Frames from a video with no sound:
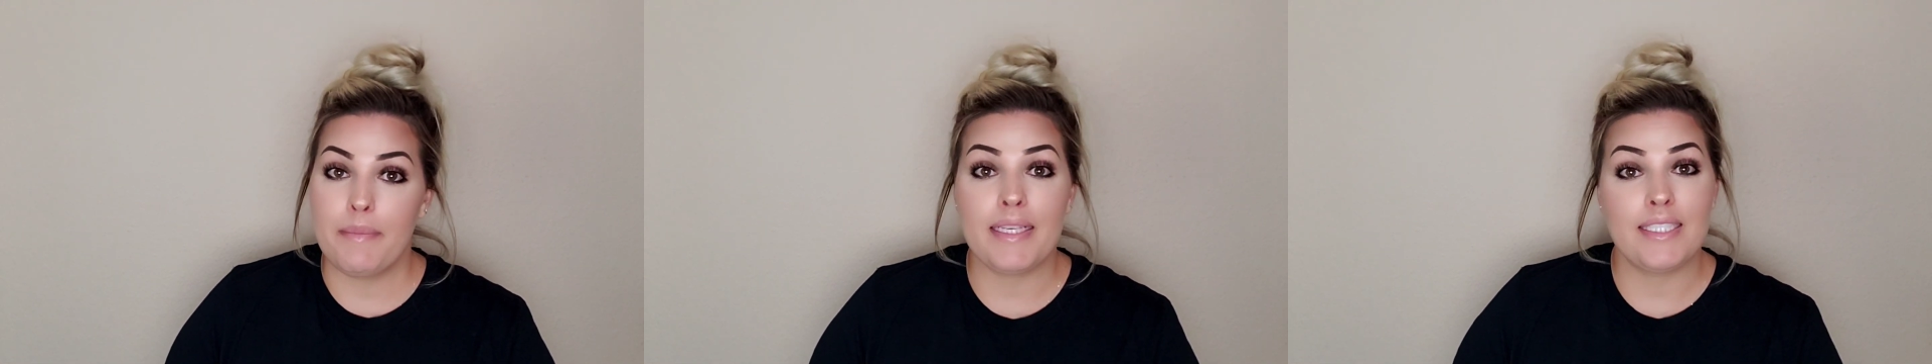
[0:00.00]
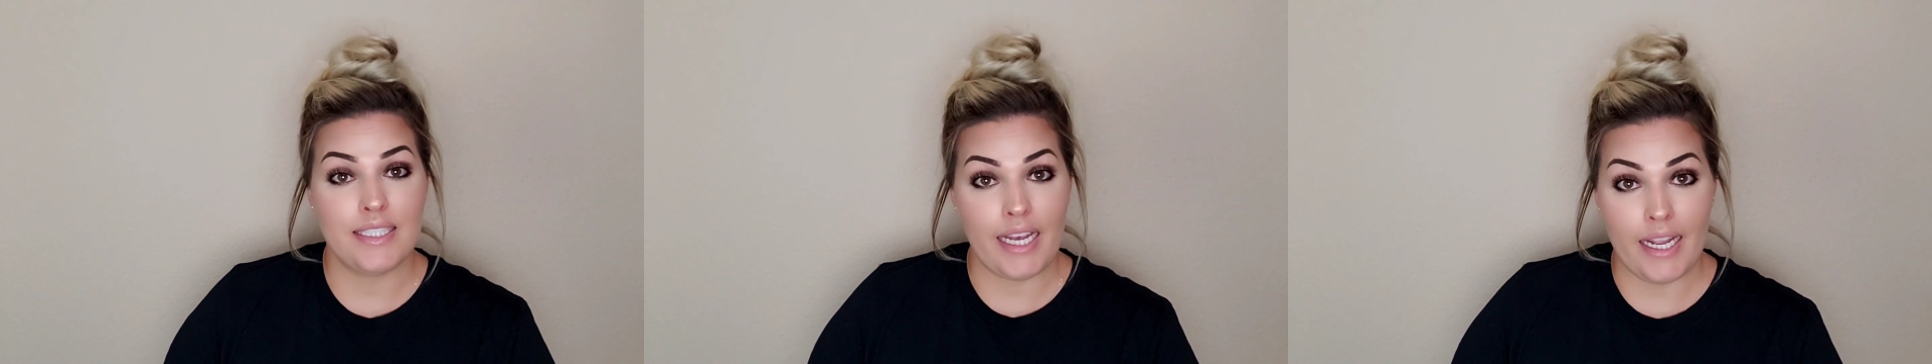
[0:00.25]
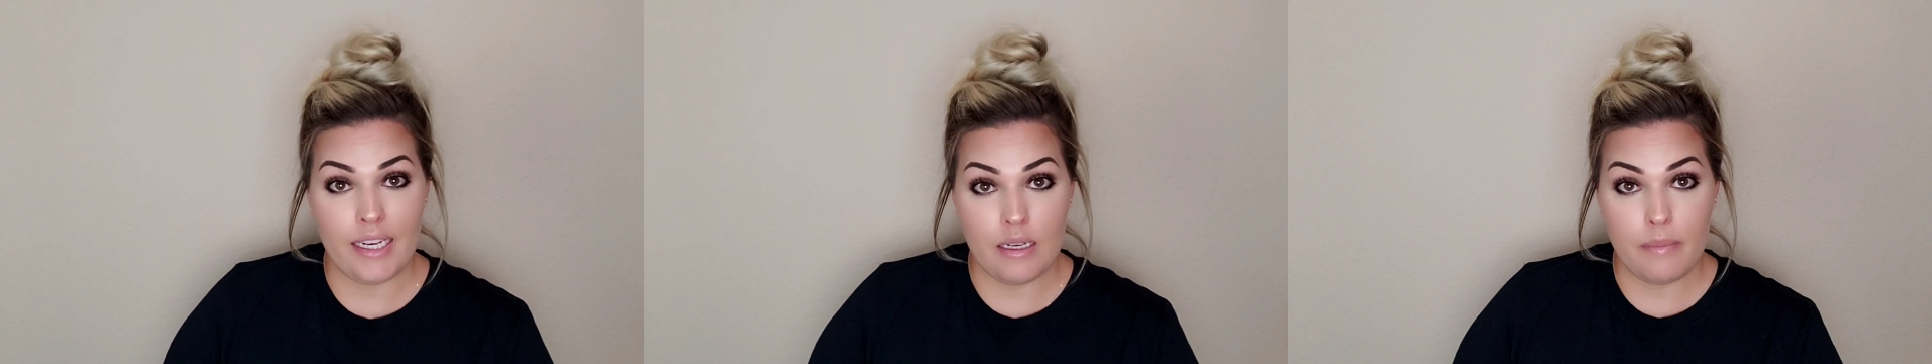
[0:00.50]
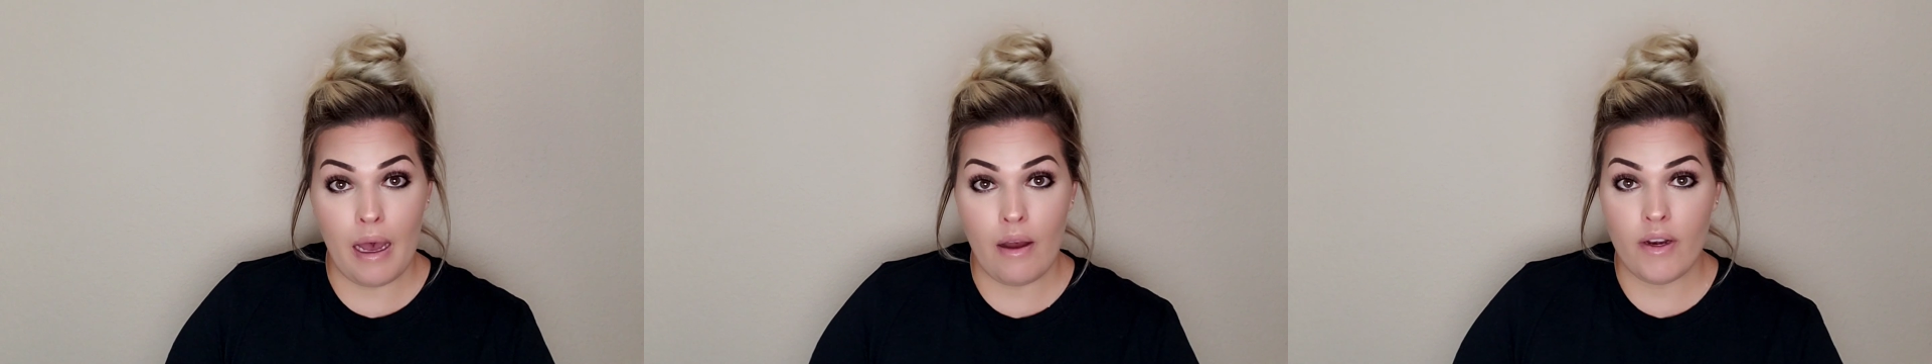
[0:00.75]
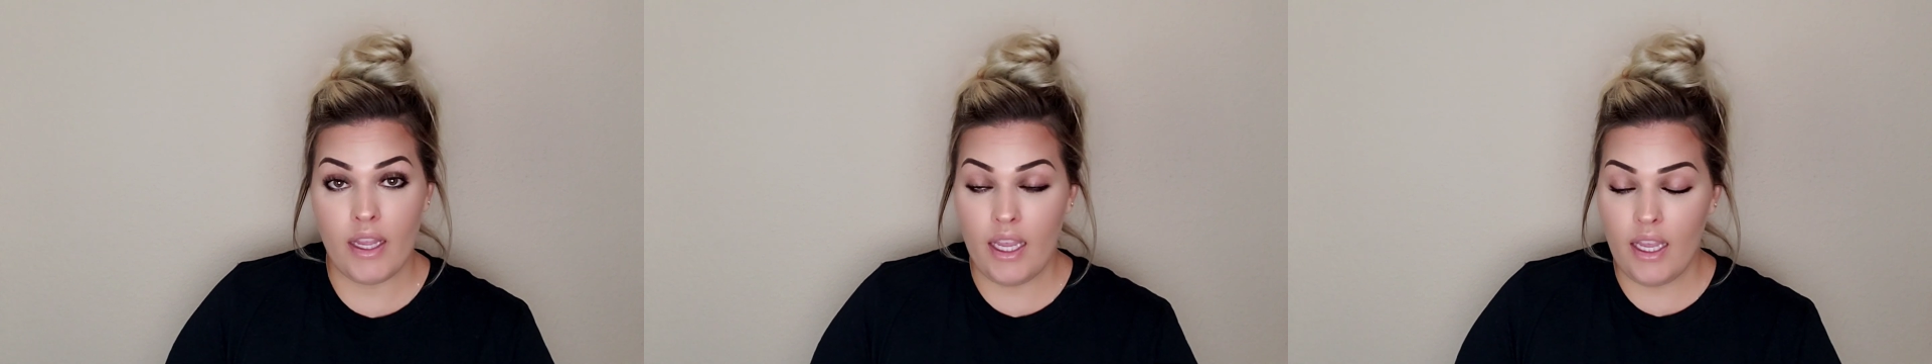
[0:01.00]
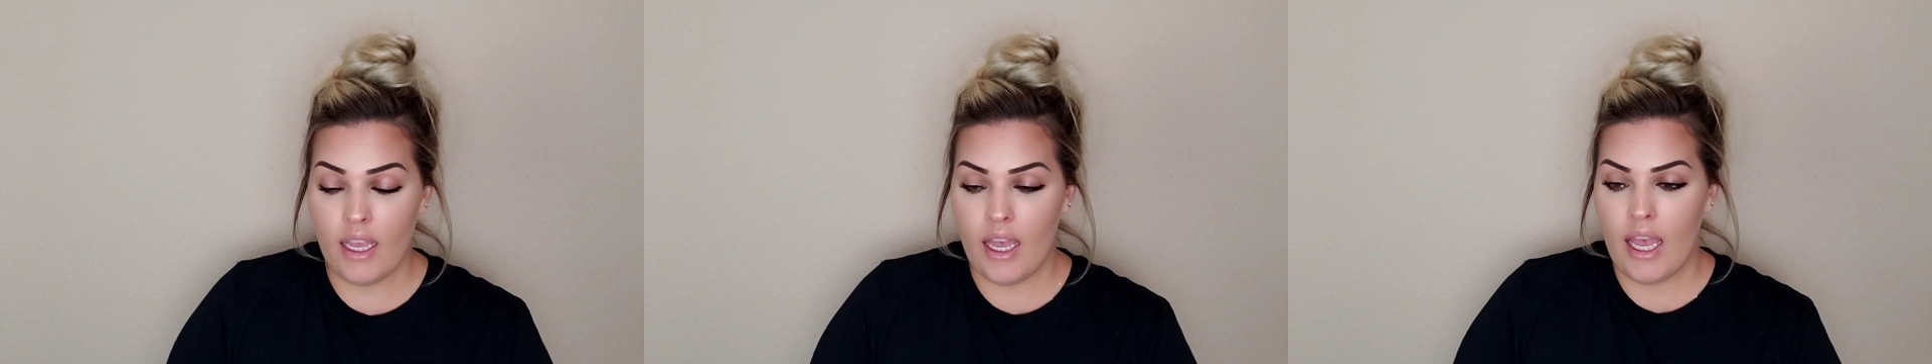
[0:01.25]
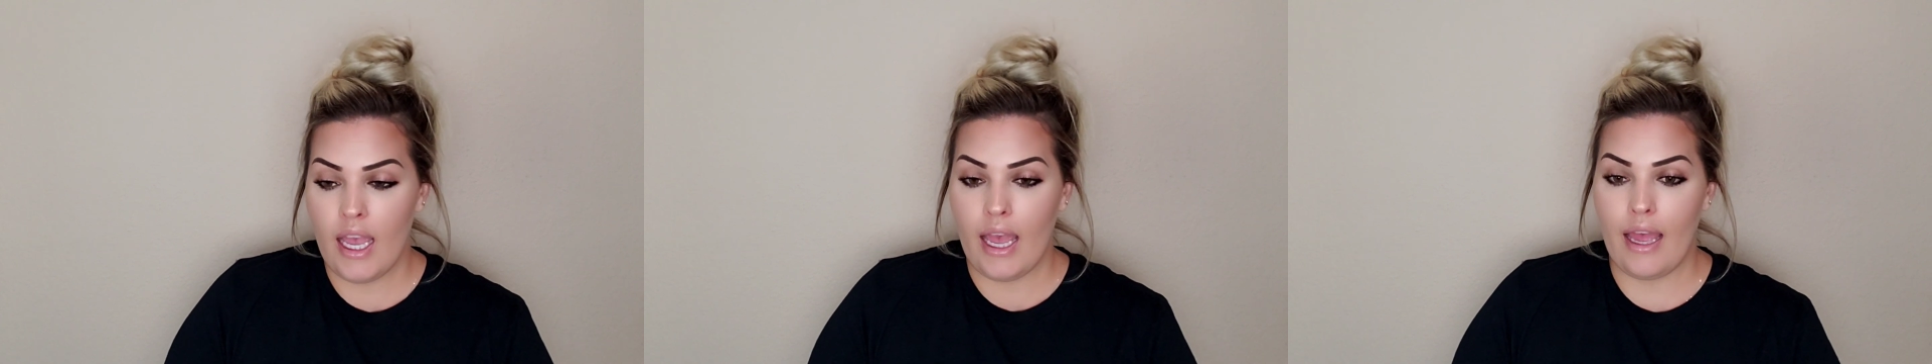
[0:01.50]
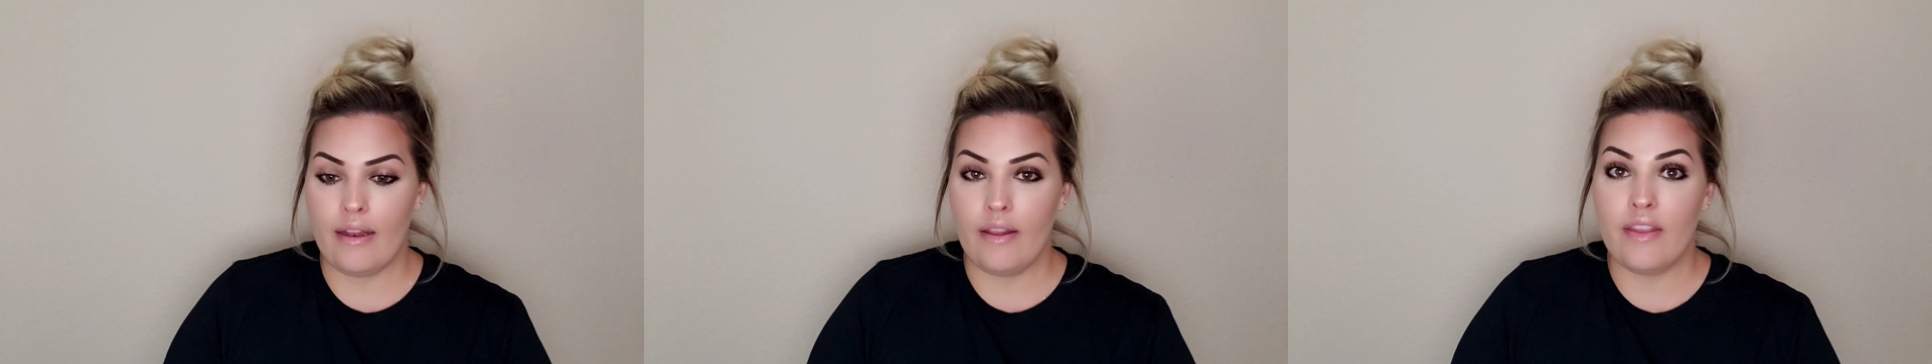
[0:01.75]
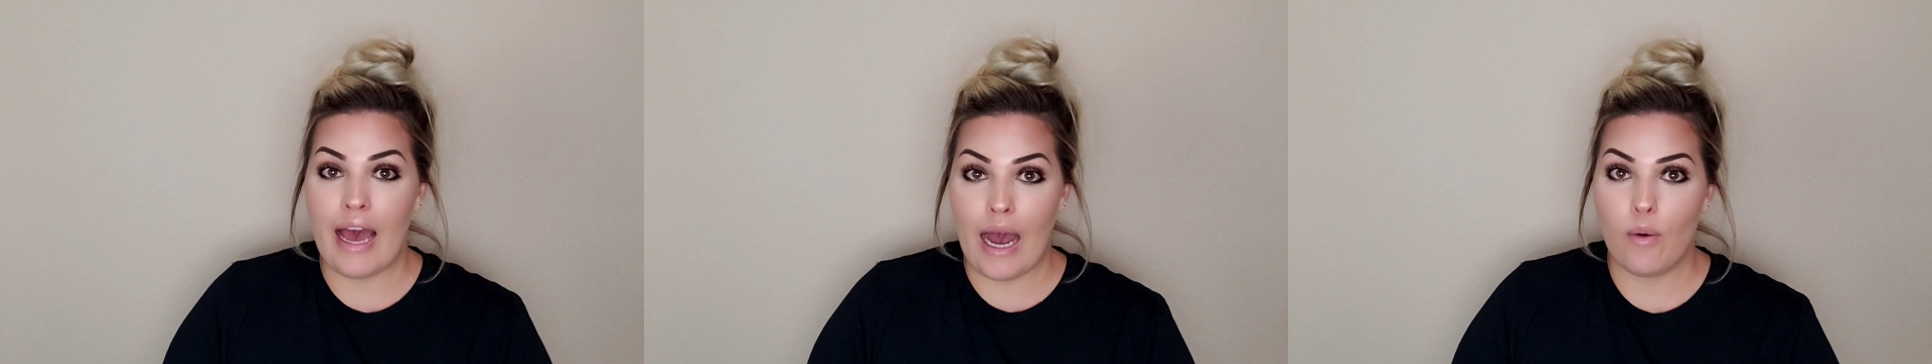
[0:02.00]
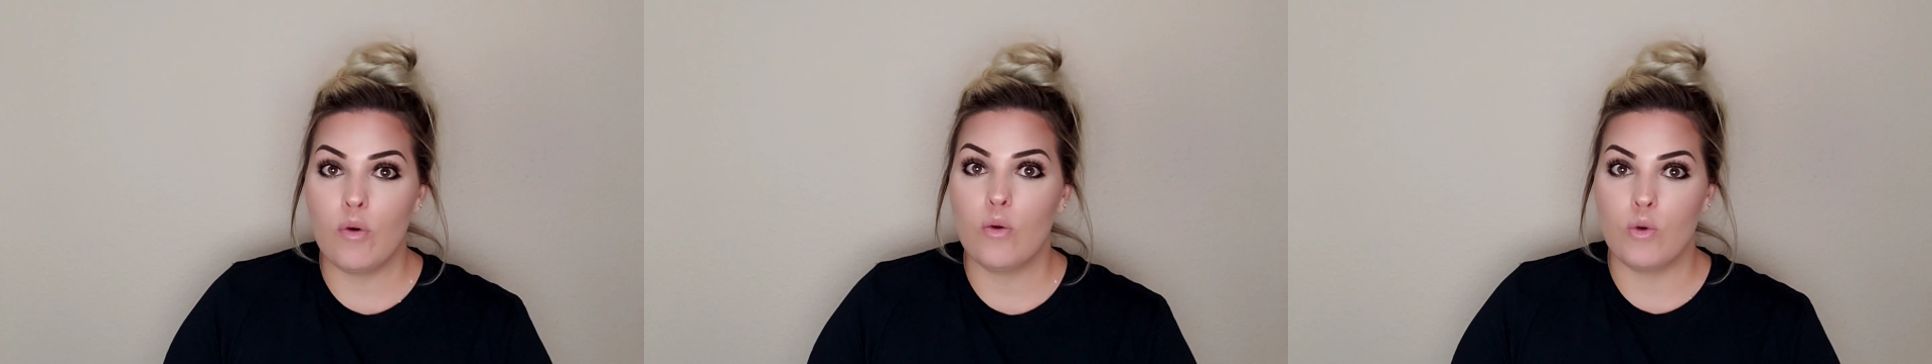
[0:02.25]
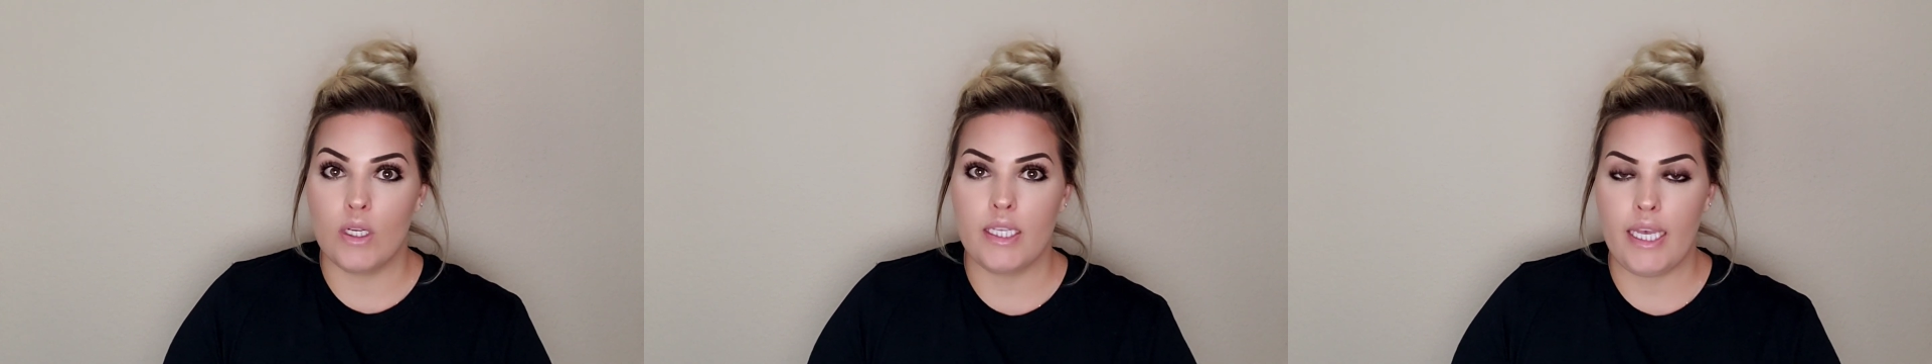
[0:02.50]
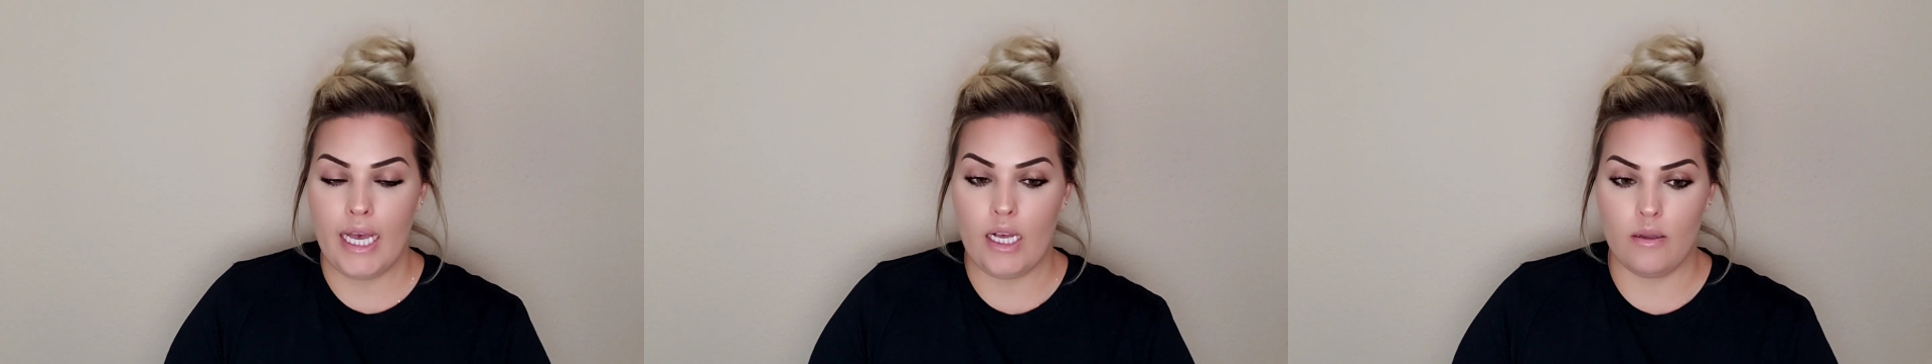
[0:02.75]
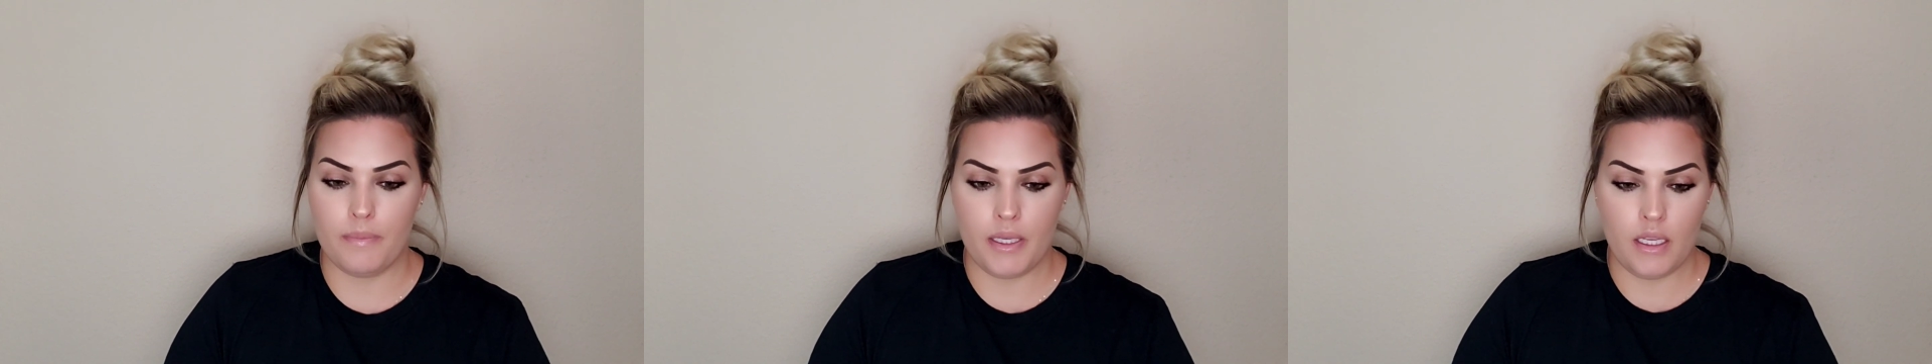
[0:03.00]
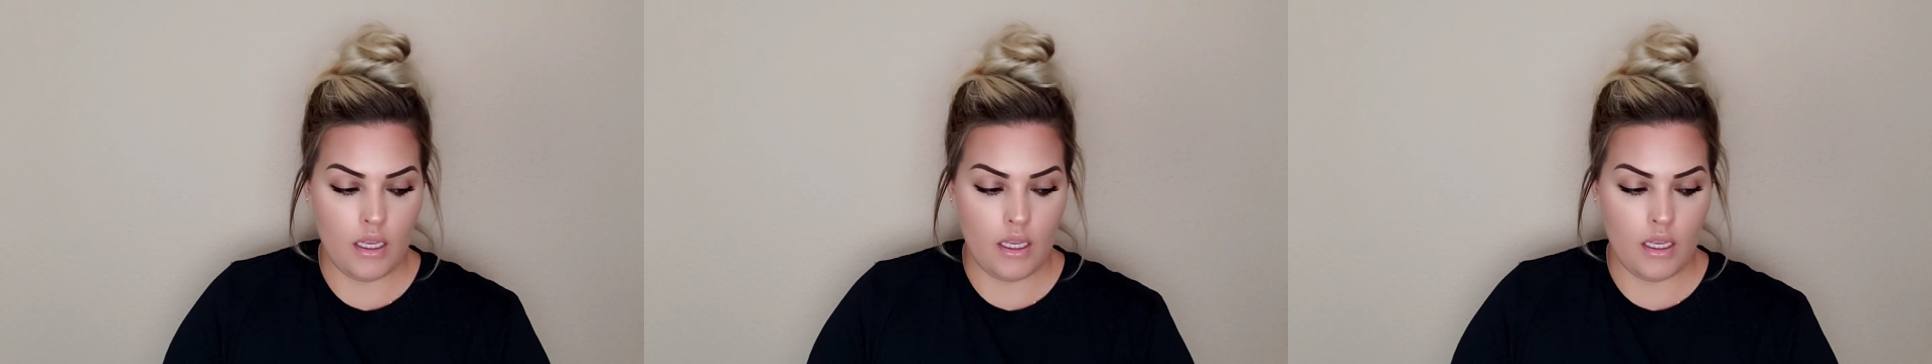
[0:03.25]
excited about it, and that will really help.